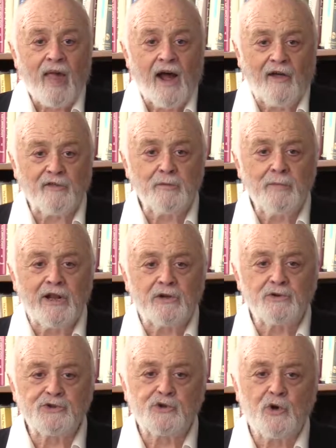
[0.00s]
Other
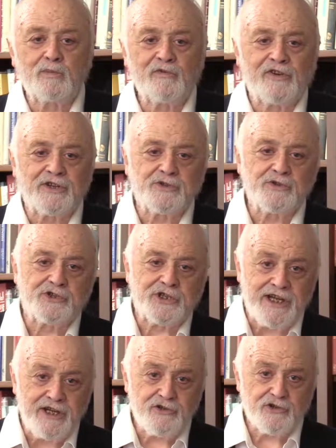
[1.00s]
medical school professors
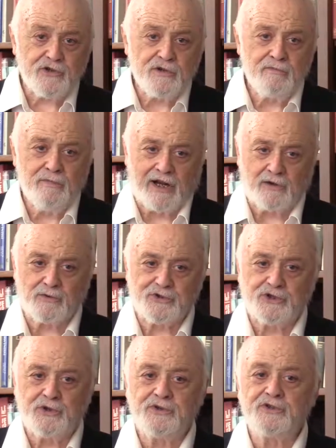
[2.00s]
teach medical
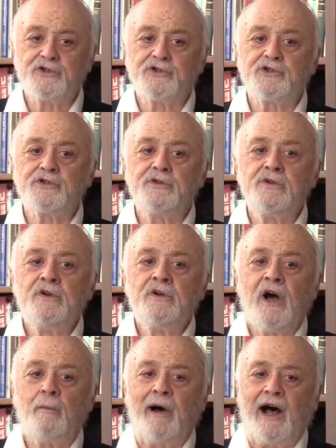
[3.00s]
students
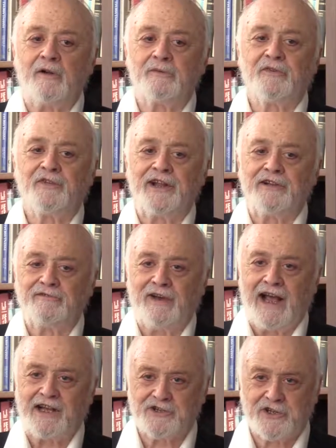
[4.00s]
about think
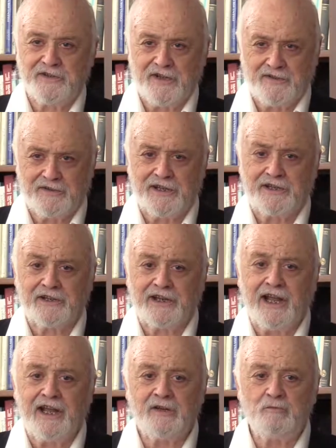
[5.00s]
fast and then think
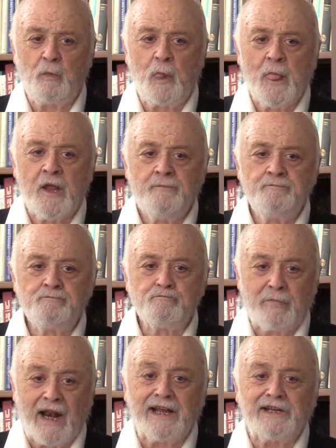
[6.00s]
again,
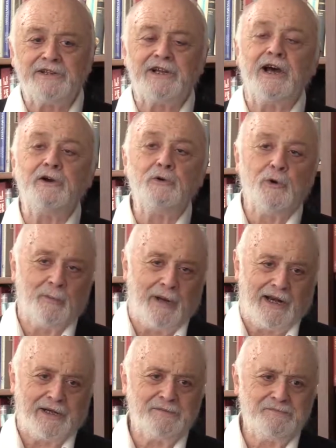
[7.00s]
but I can tell you
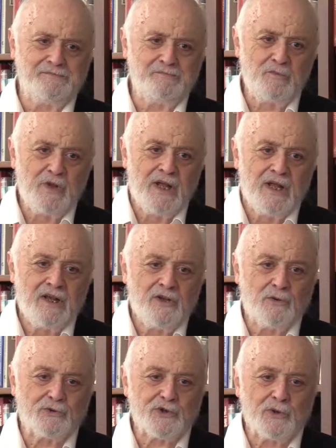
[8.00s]
about it.
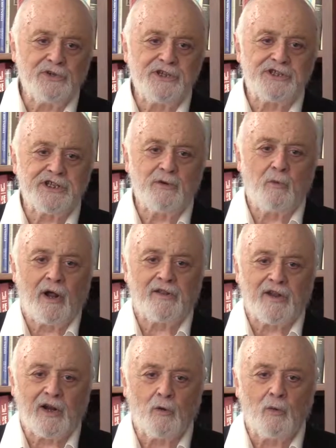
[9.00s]
You'll shortly see why
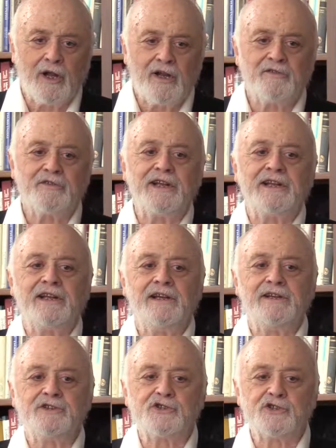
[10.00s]
their way of
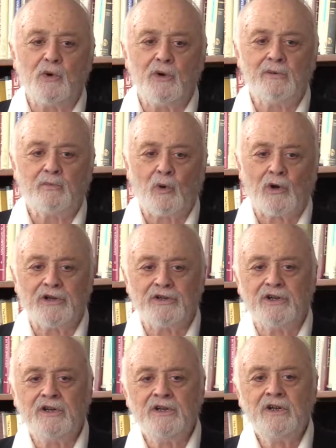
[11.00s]
thinking is so
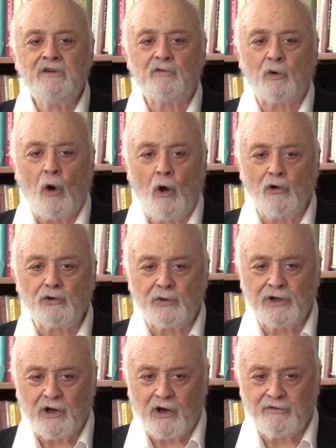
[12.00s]
important for
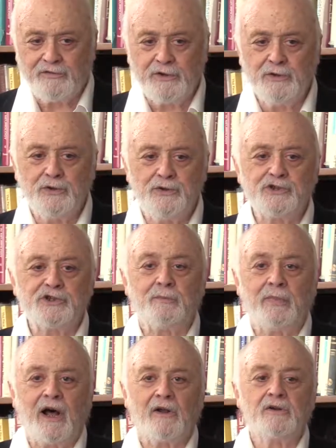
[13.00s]
altering our views
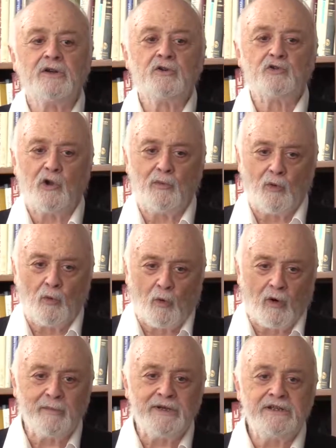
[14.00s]
about global
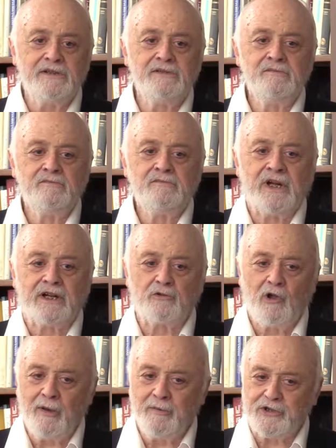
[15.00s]
warming and
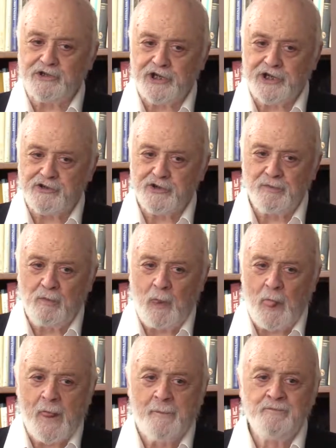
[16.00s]
climate change.
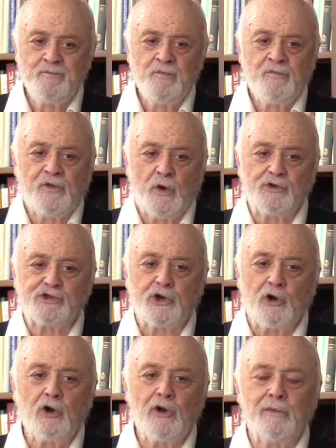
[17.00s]
Those
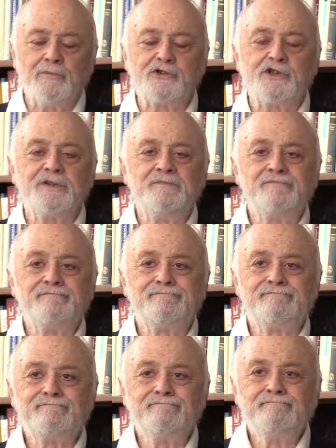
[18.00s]
terms
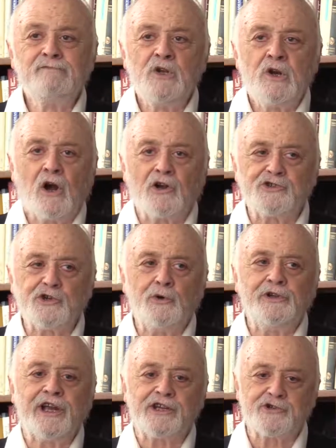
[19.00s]
are so
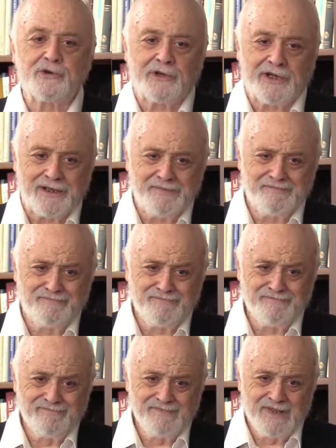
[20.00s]
yesterday.
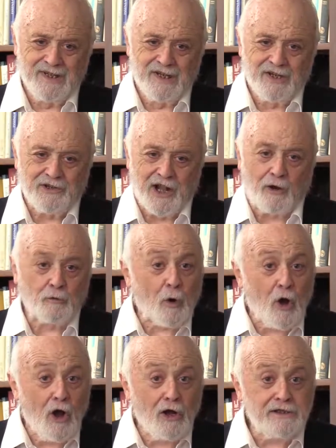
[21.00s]
Not
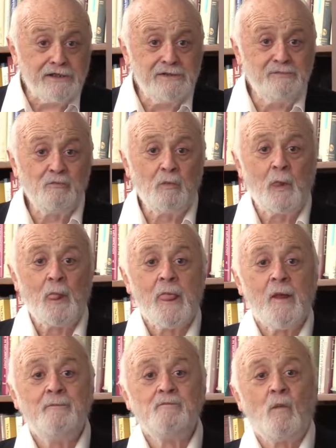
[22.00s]
wrong,
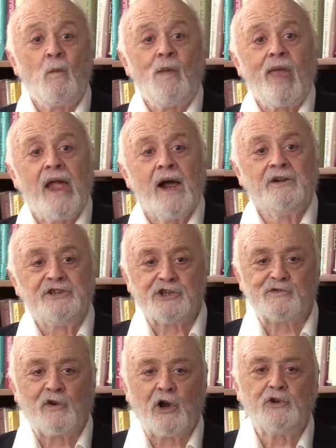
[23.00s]

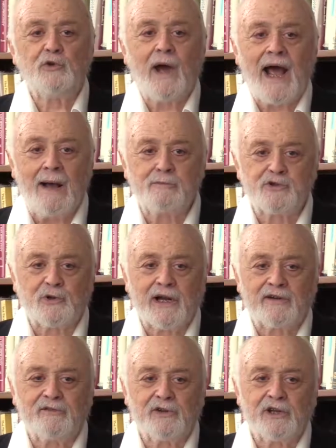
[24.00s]
just far too
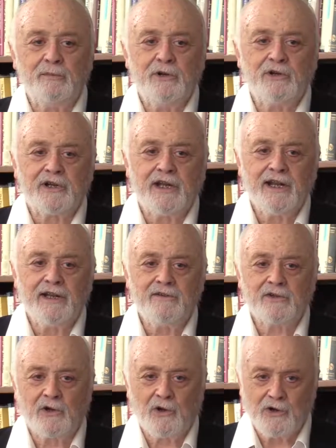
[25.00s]
abstract for communicating
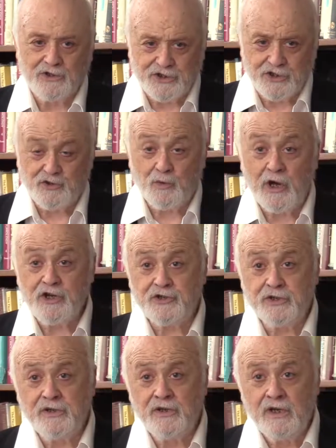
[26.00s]
the current
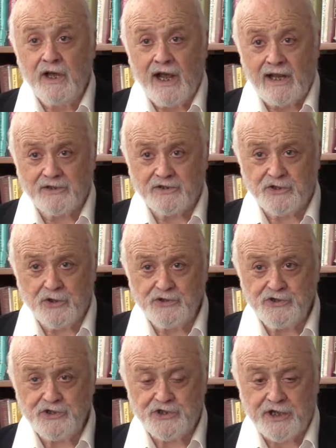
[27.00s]
situation and its
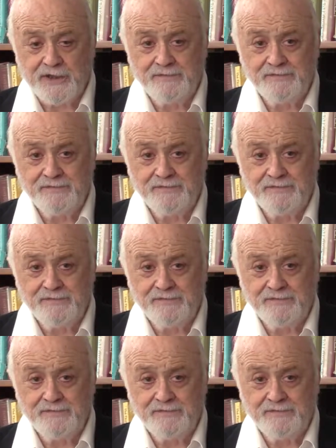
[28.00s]
urgency.